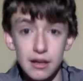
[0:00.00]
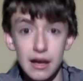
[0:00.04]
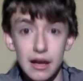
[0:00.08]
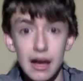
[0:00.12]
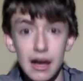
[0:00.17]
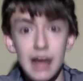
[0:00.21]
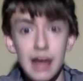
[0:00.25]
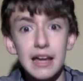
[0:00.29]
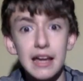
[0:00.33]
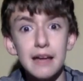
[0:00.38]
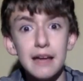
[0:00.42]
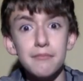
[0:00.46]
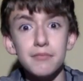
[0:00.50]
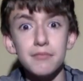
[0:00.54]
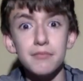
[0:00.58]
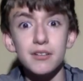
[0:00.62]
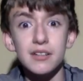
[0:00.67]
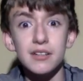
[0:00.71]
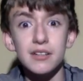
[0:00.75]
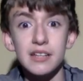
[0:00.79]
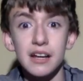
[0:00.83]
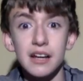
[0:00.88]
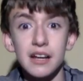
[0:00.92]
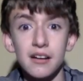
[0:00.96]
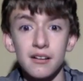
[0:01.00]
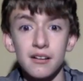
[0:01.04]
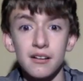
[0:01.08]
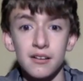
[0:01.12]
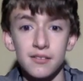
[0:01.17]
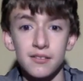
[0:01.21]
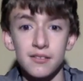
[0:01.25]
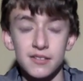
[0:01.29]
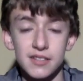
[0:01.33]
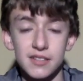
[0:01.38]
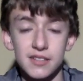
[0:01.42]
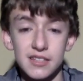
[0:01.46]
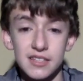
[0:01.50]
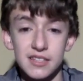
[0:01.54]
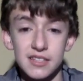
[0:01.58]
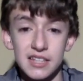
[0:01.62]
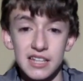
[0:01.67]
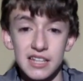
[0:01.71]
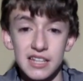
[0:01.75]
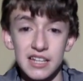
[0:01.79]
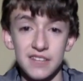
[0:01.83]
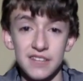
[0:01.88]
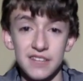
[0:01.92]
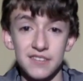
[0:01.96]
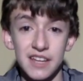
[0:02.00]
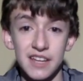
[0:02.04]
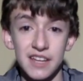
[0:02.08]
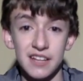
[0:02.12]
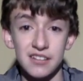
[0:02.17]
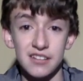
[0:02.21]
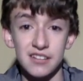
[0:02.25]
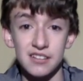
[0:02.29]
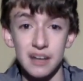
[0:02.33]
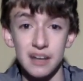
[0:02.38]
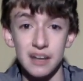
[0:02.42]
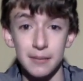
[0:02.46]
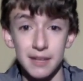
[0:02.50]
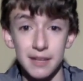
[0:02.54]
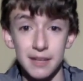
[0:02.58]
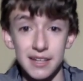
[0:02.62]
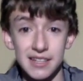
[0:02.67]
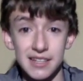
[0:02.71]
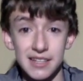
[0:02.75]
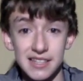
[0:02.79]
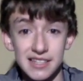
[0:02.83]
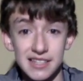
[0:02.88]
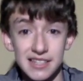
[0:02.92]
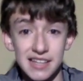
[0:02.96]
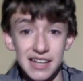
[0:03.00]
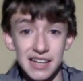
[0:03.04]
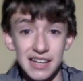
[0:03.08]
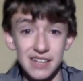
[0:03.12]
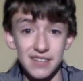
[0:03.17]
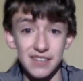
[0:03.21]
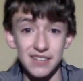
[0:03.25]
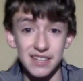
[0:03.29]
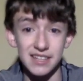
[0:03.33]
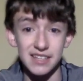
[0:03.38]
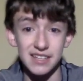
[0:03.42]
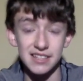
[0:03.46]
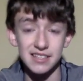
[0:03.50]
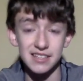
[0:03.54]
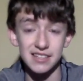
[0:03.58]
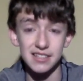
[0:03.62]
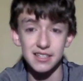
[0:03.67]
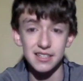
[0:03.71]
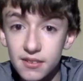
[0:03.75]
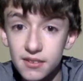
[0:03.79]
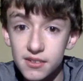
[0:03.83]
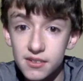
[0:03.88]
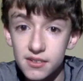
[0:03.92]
I am willing, however, to see if they could dominate the side events.